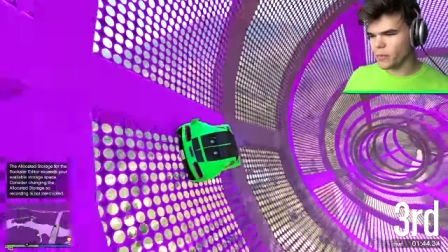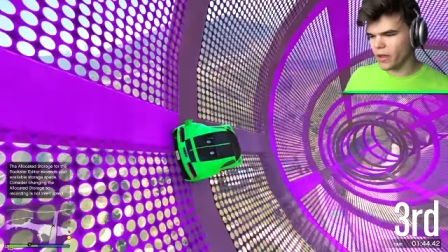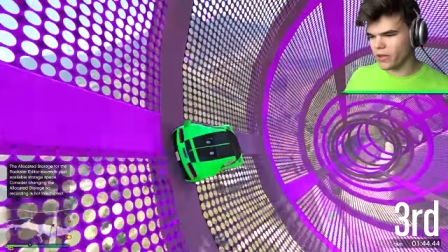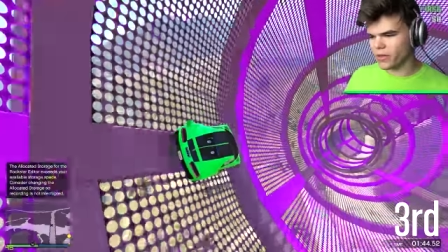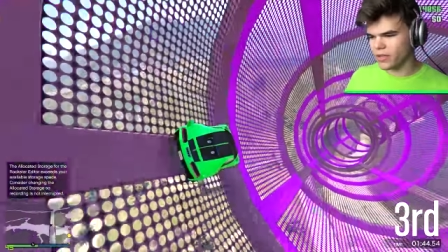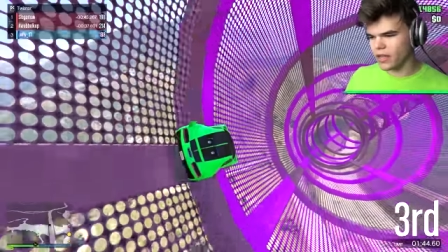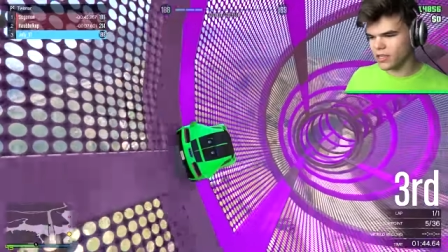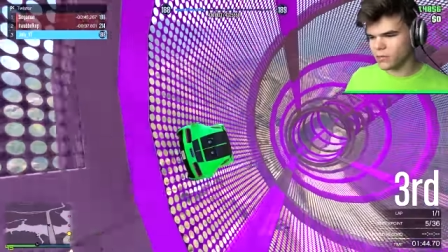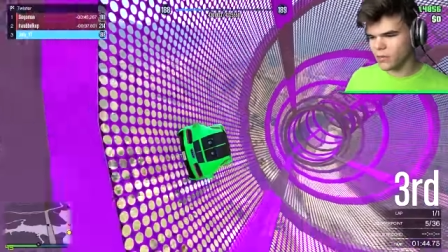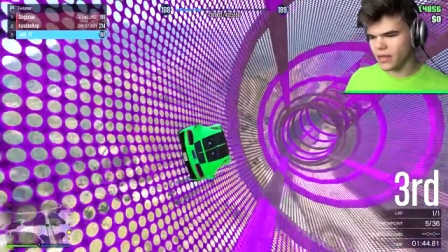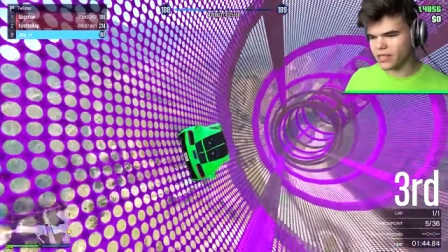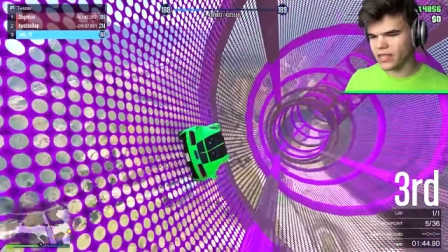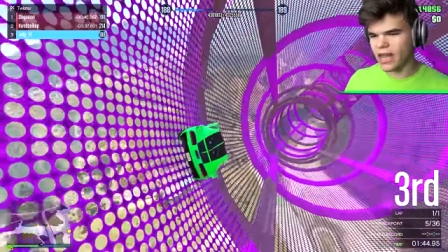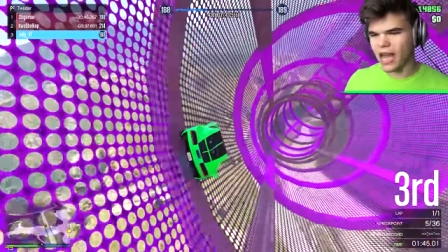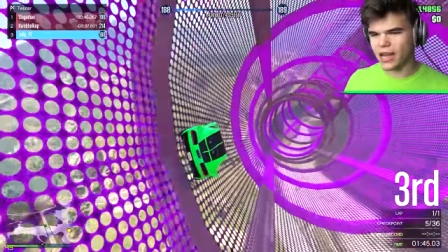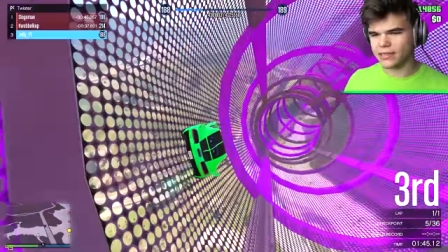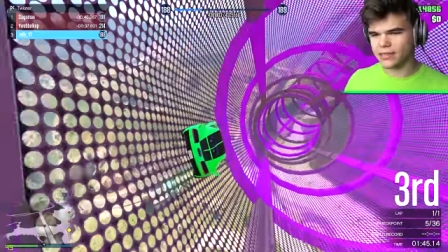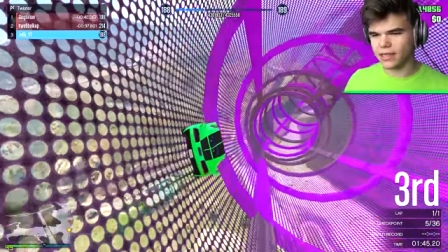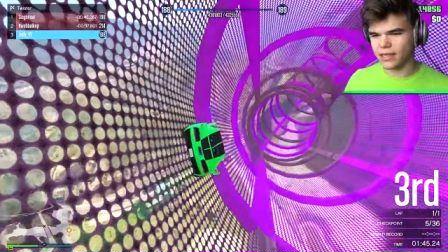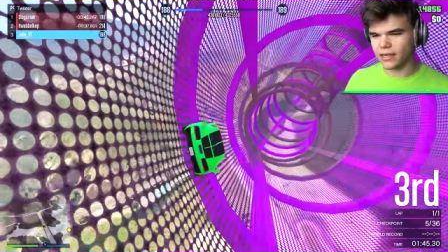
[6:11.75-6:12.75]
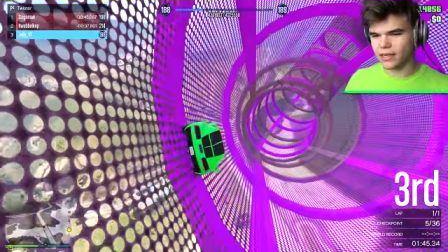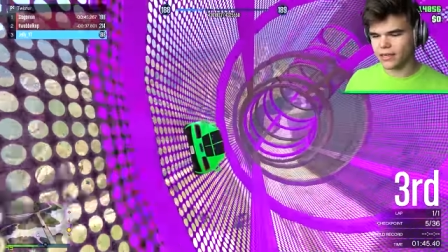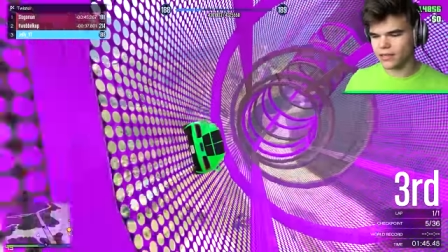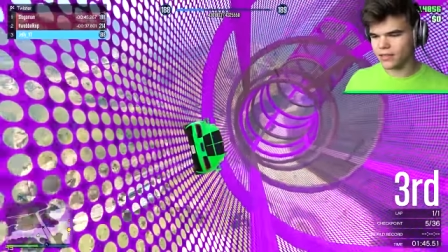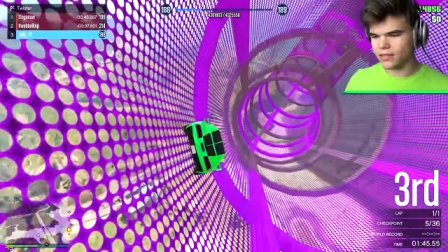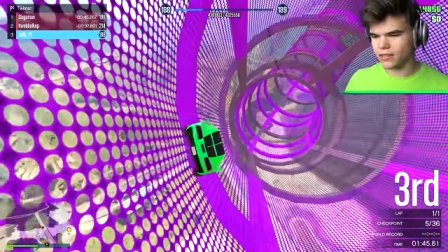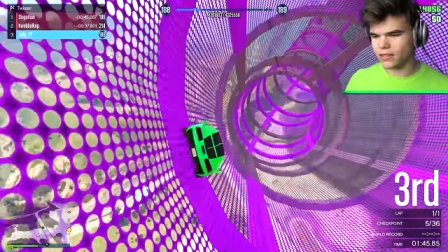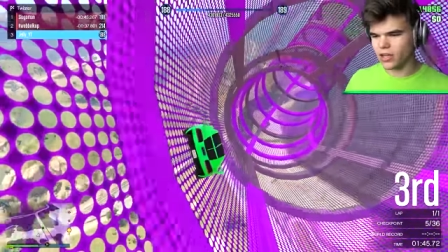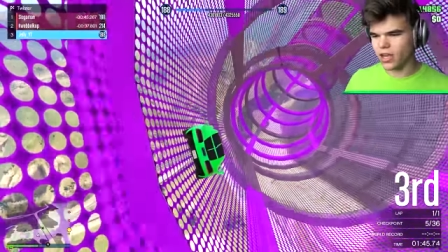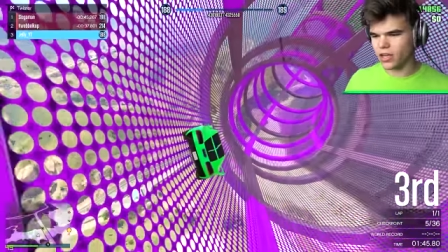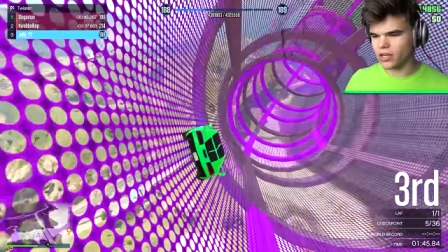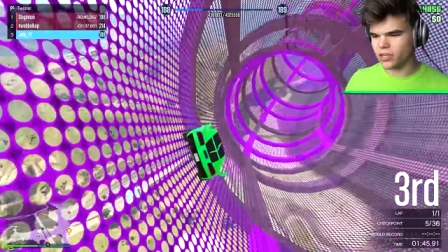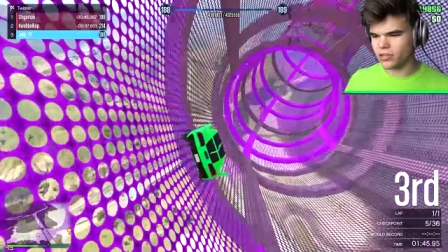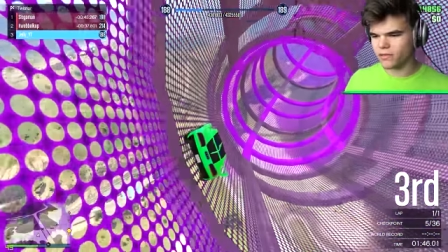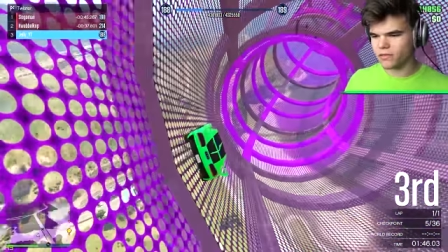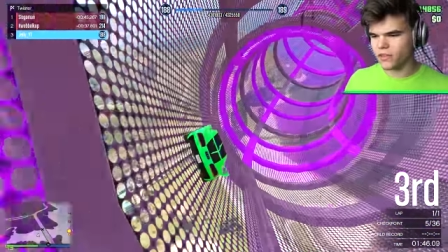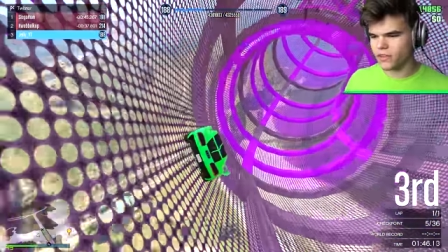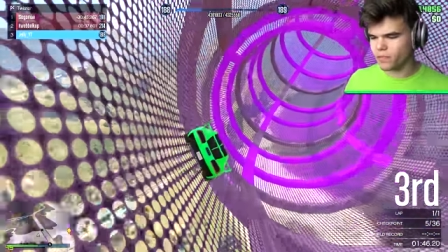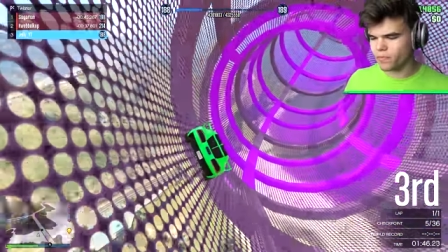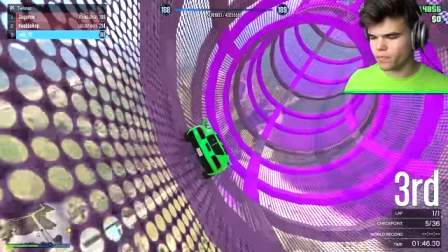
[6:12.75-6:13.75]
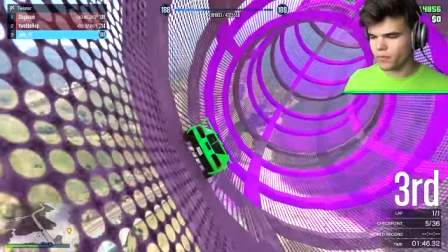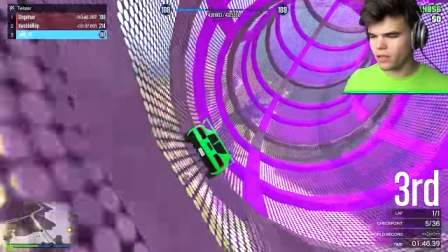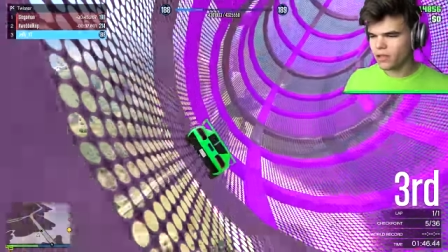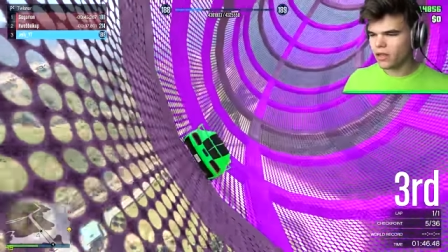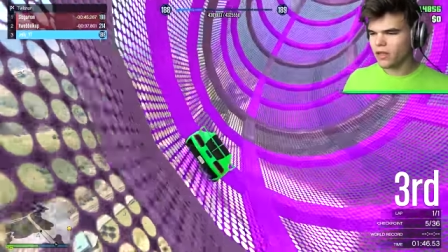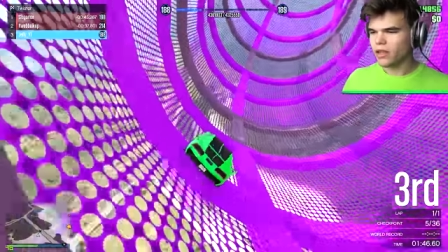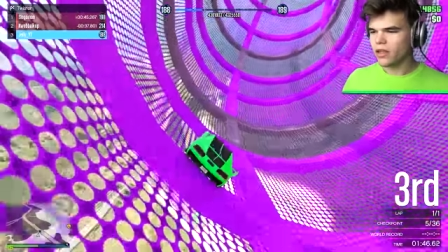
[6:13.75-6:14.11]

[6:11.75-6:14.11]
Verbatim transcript: my that's my will. tactic. Josh, I'm just gonna